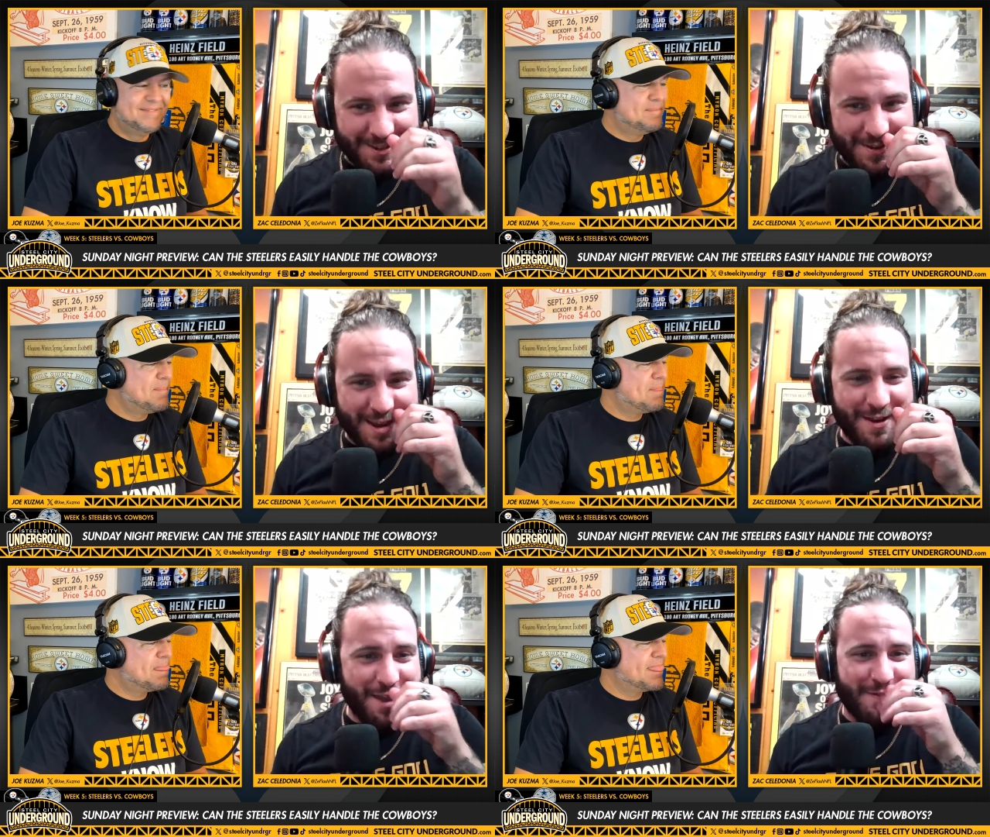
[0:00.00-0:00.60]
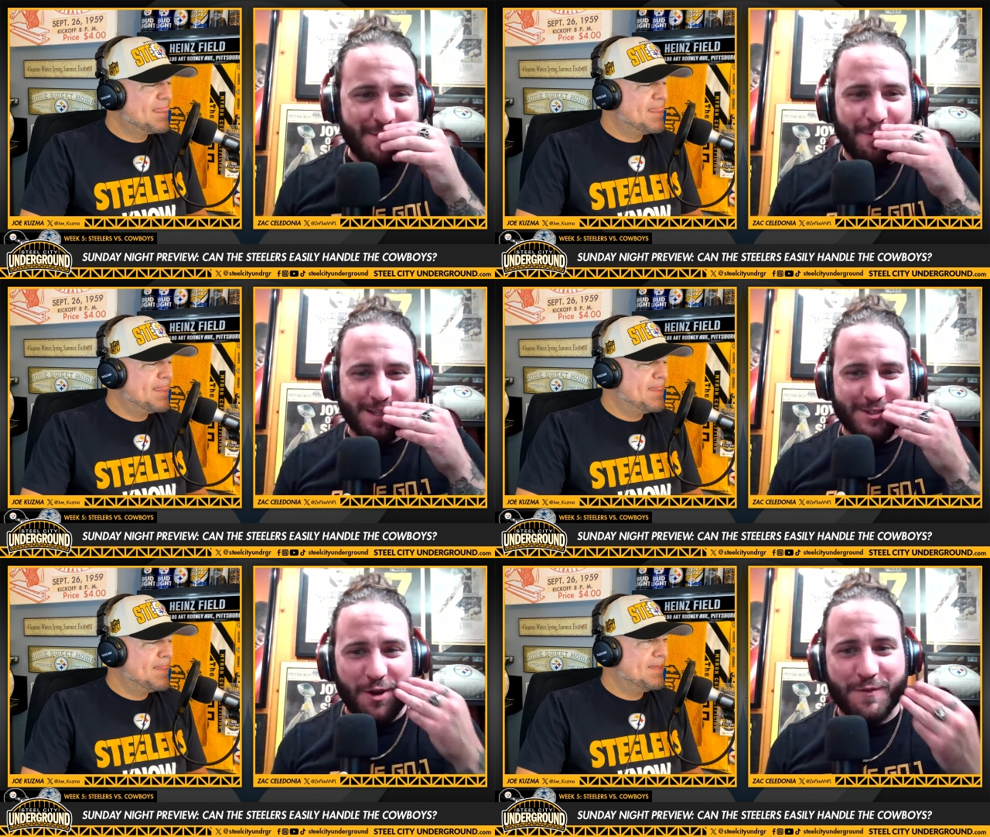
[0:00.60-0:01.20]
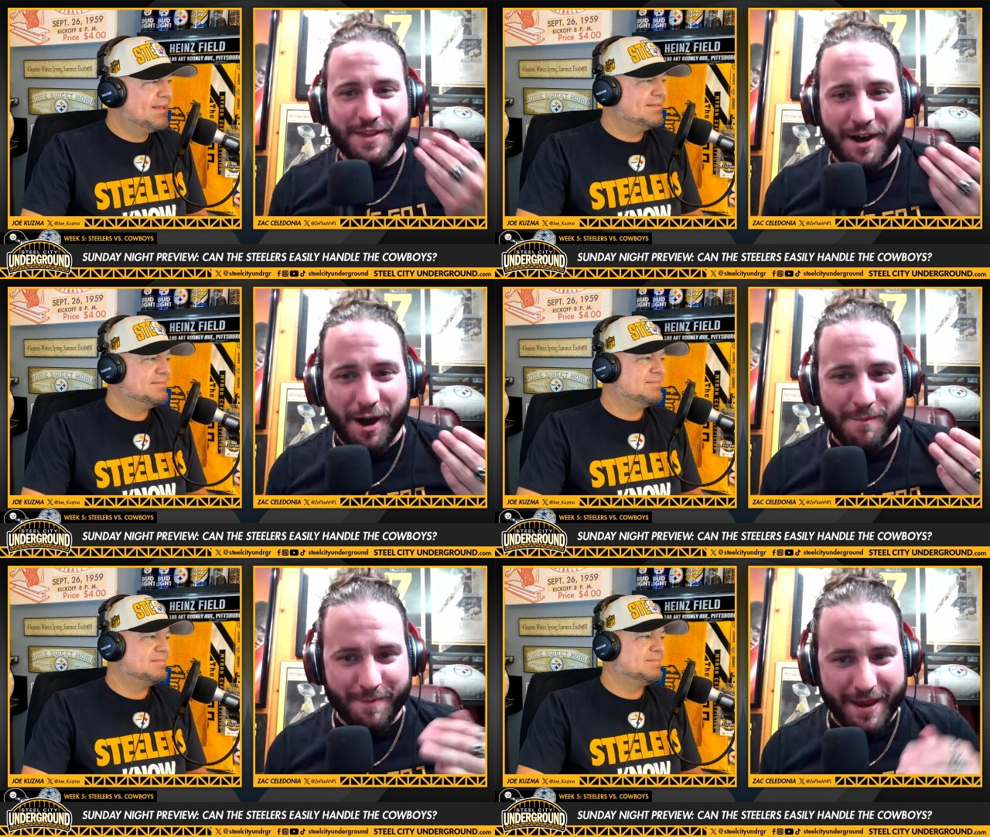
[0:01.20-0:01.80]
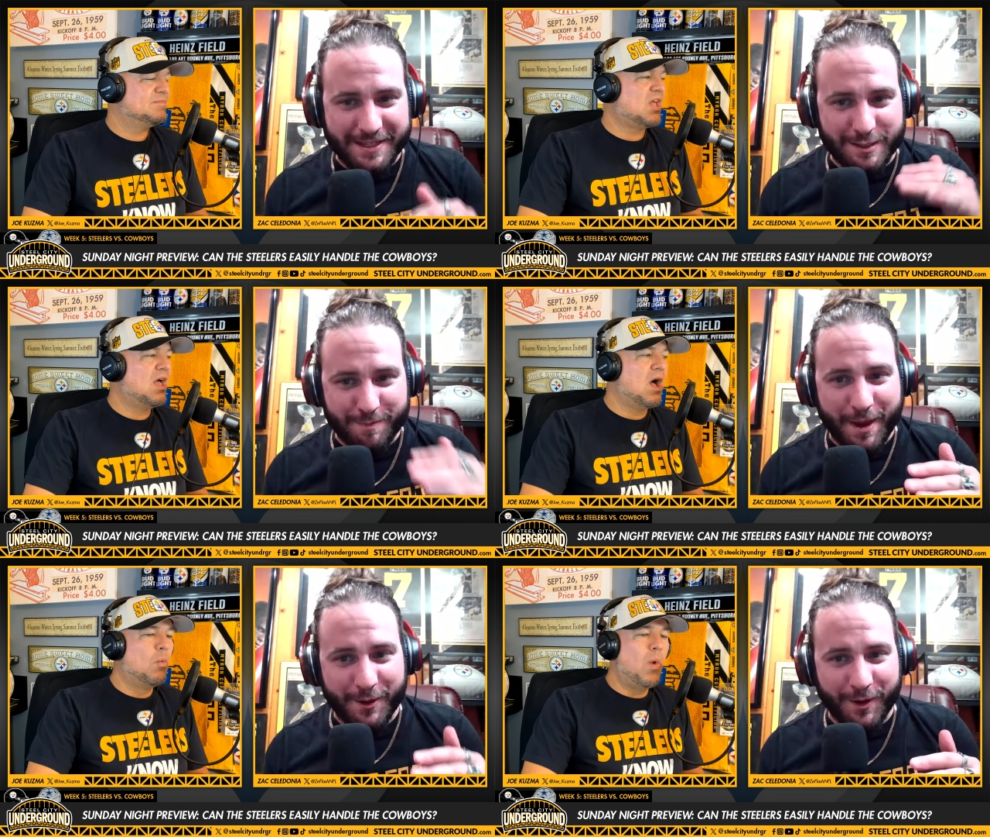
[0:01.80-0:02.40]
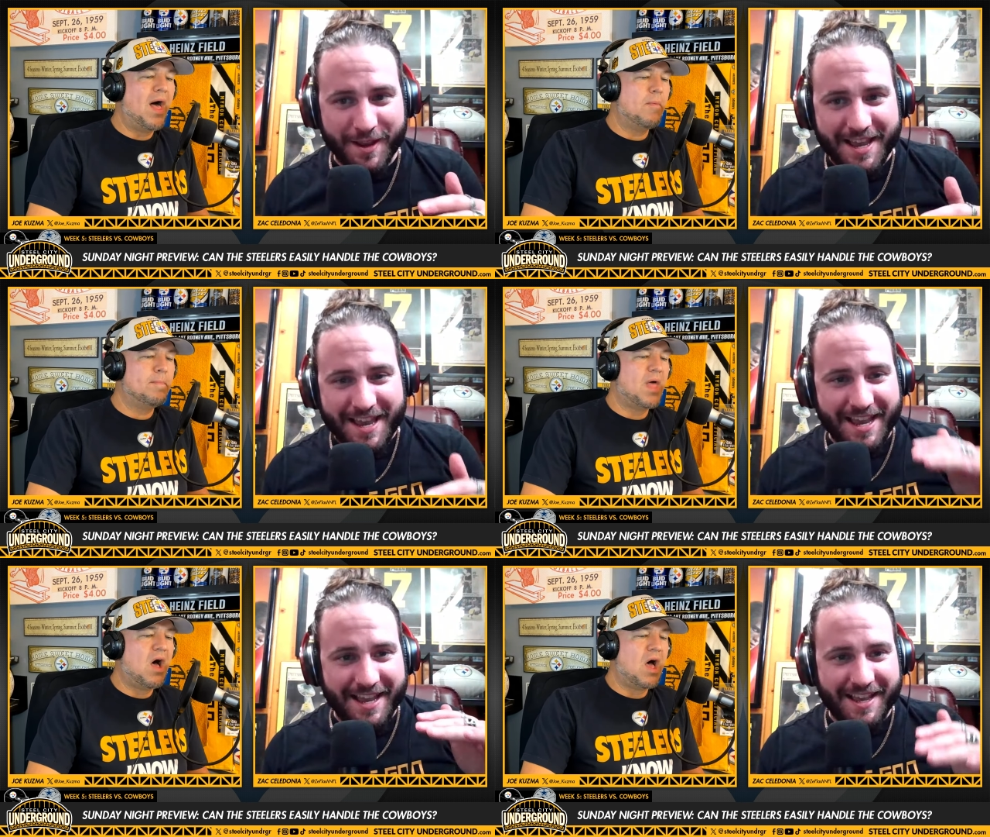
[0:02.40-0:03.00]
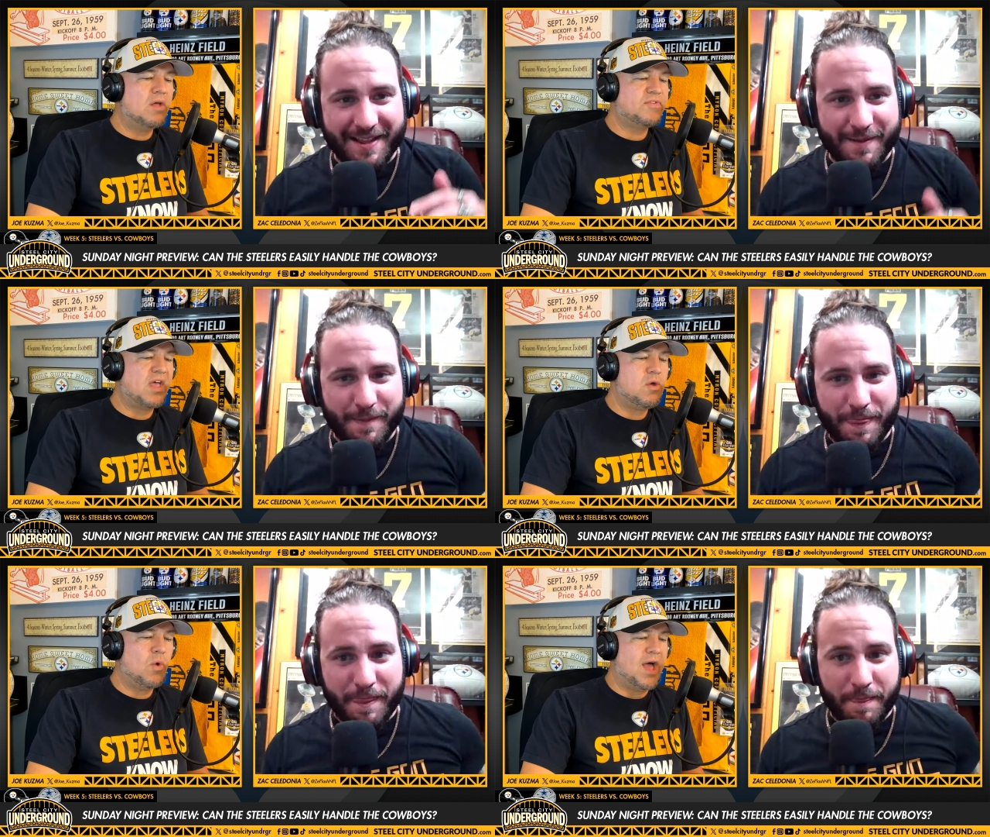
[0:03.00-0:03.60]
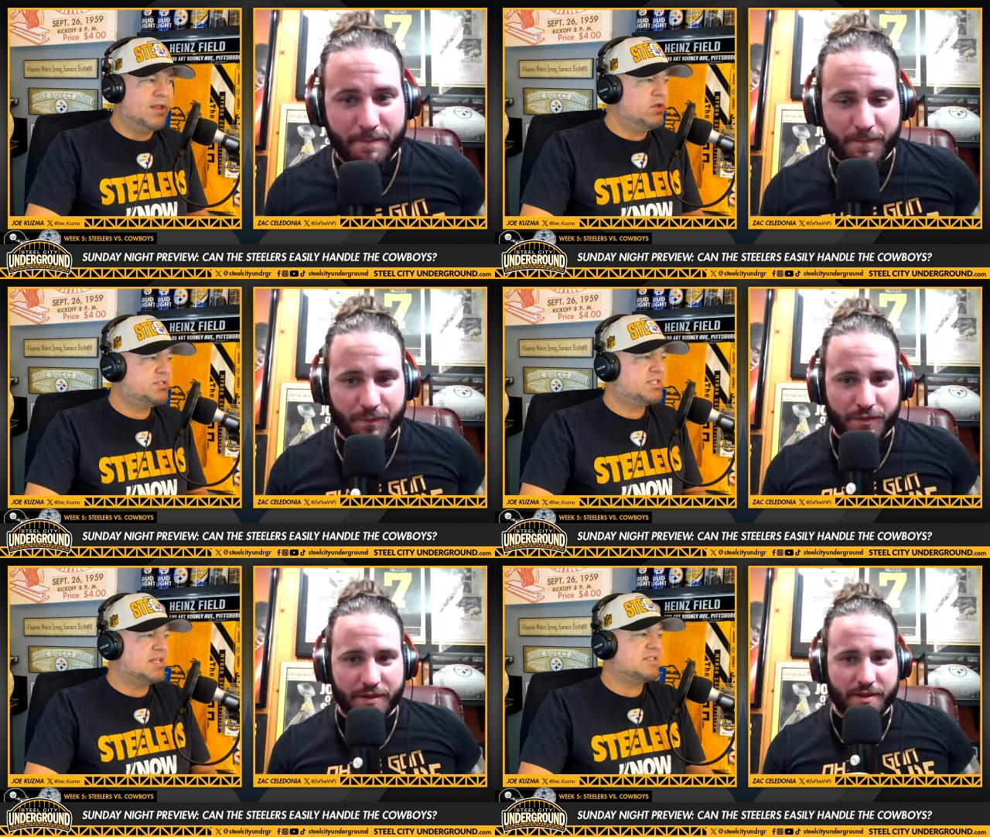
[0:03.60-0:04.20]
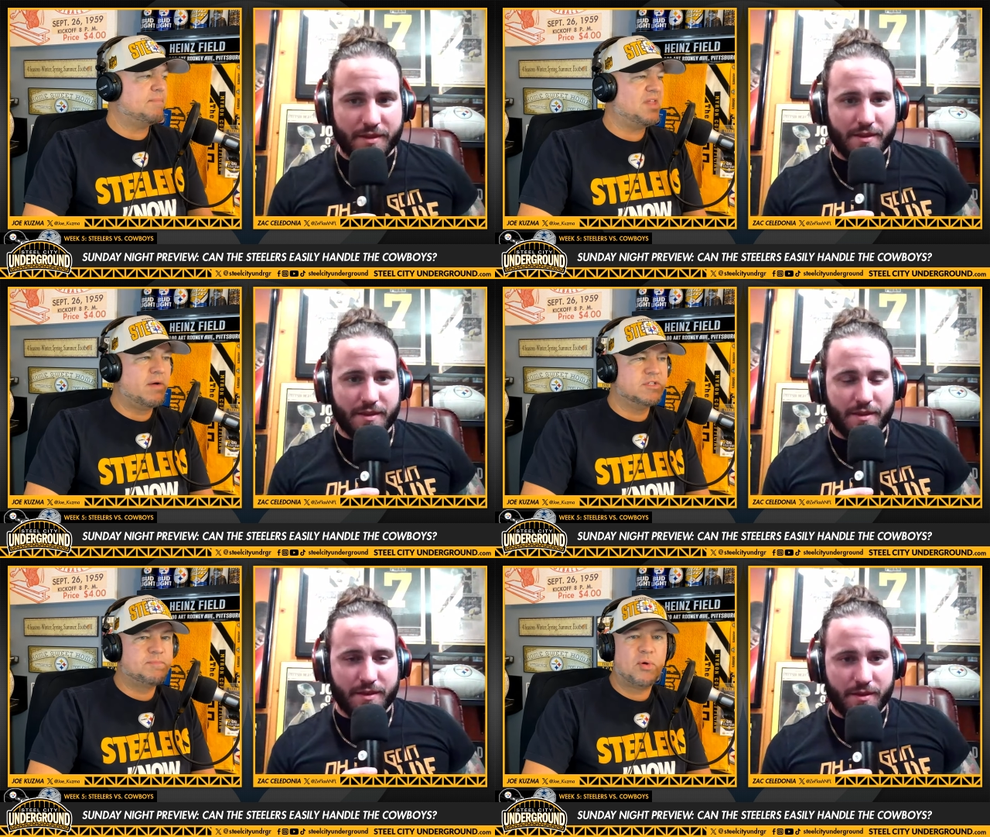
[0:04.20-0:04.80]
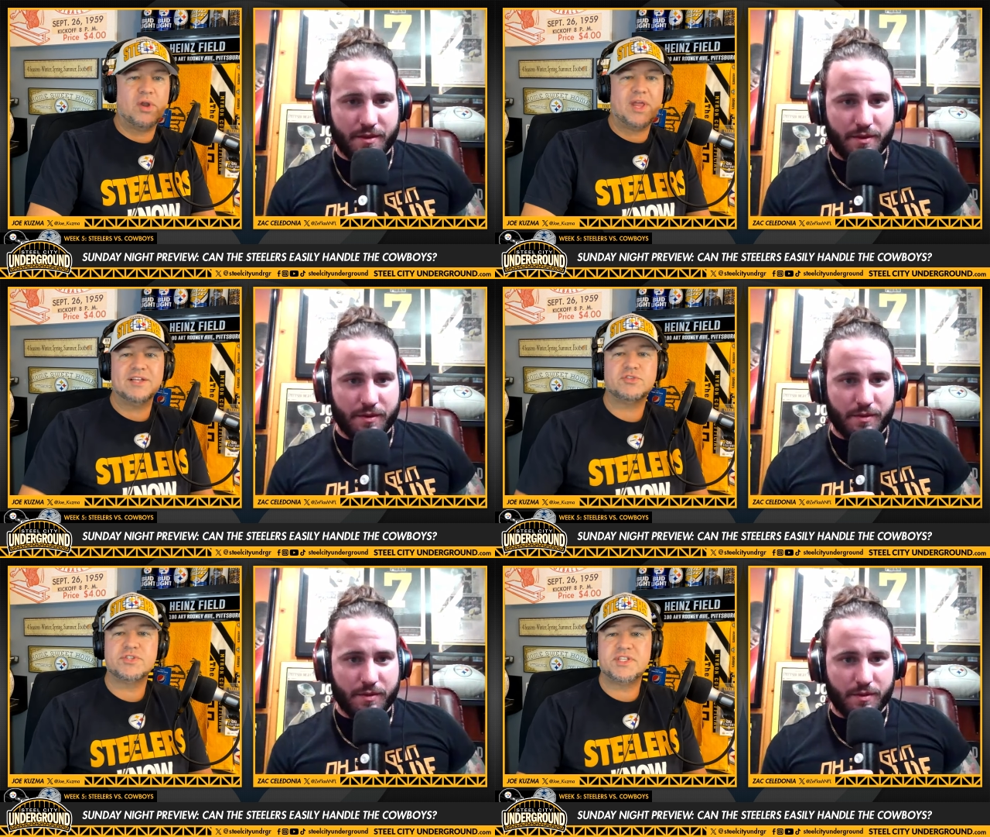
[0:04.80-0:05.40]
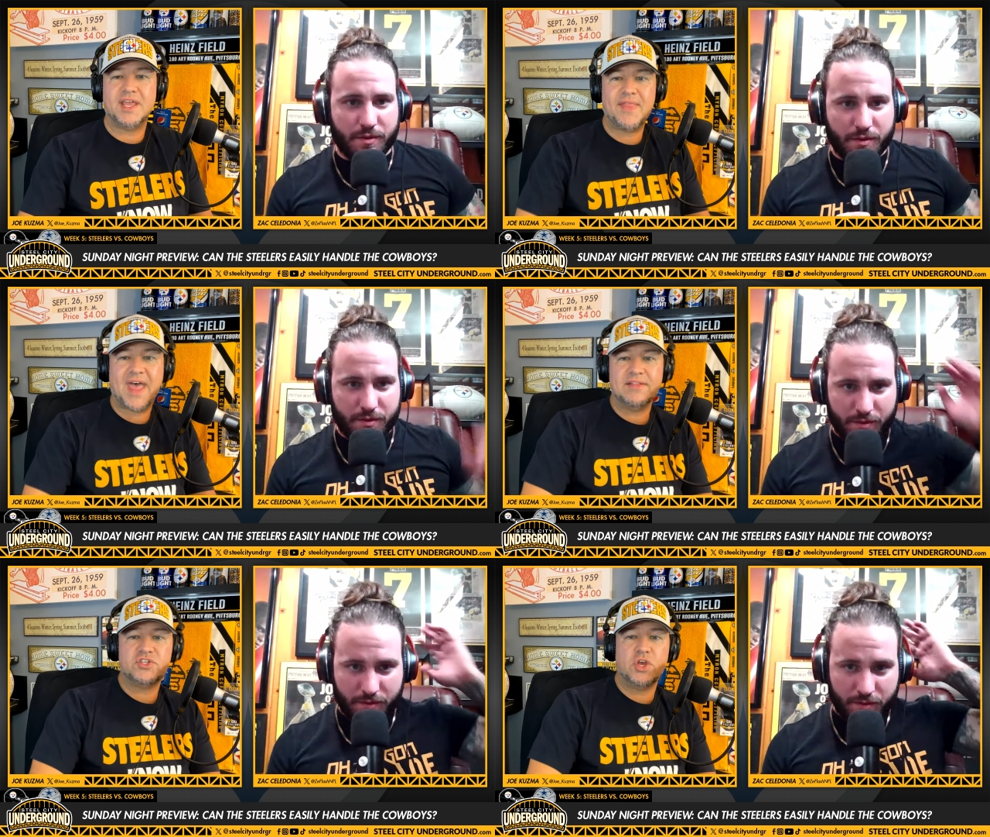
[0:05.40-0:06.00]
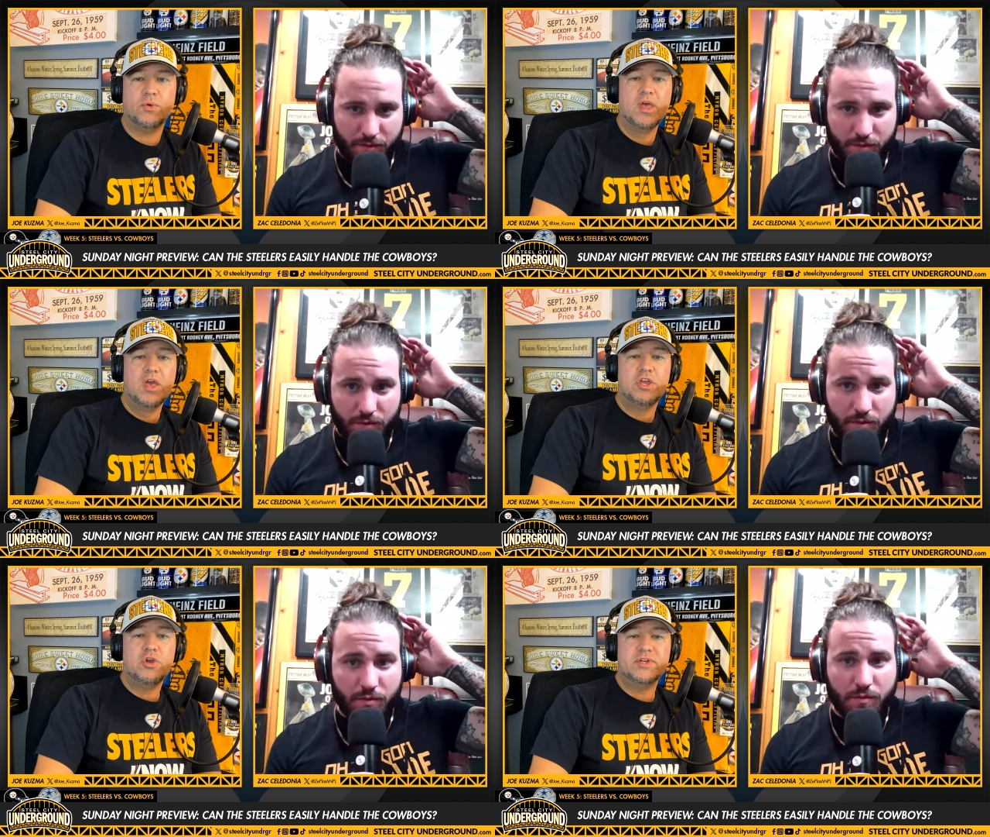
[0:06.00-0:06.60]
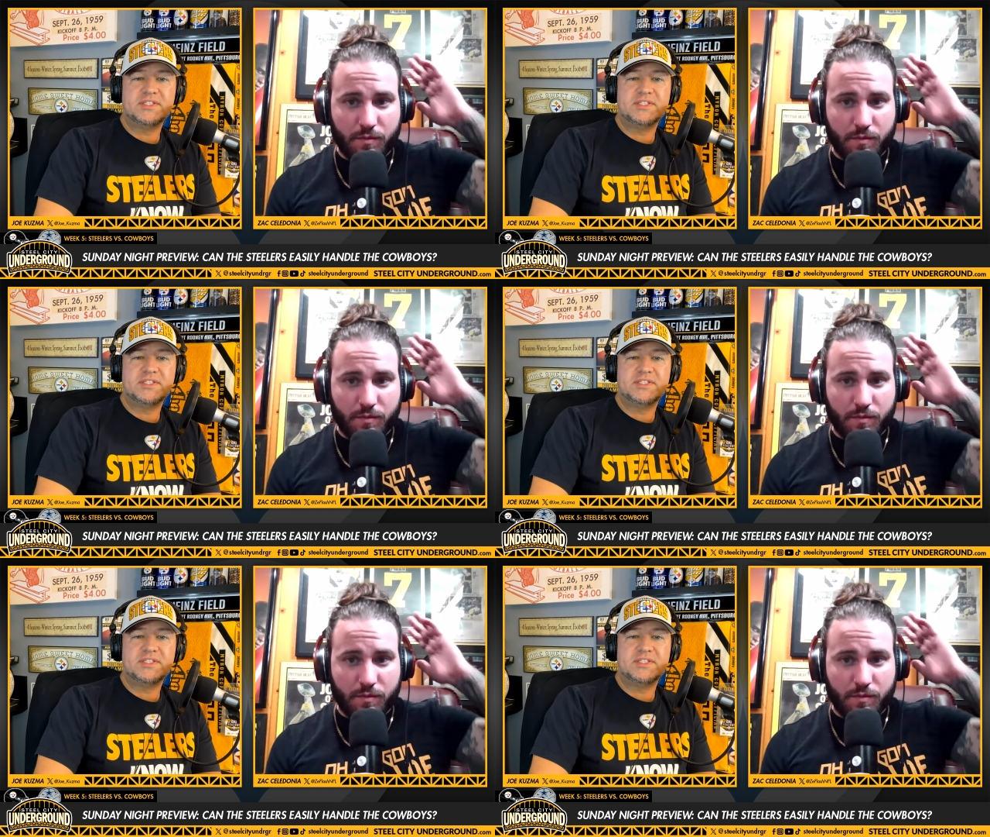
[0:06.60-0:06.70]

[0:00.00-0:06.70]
Speaker 1: dude, if he puts us over the hump and makes us better.
Speaker 2: Well, I'll, I'll tell you what. You said something that was pretty interesting in that, too. You had